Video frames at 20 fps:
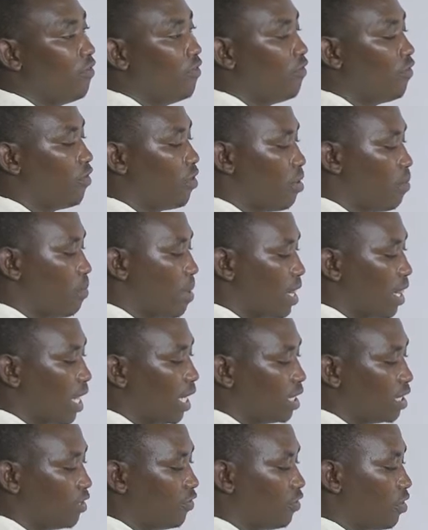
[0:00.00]
from, and
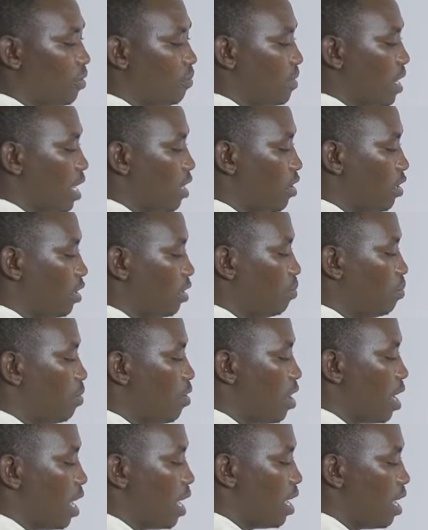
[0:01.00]
that is from the north
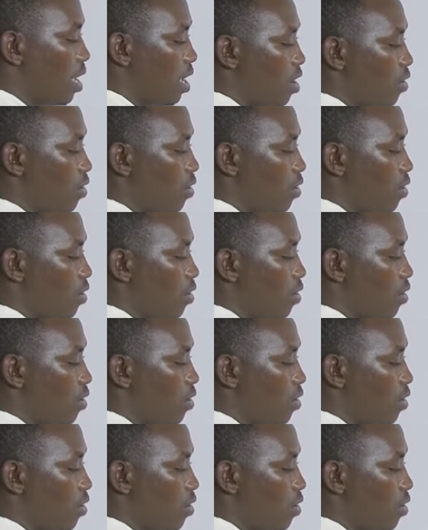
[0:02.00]
pole.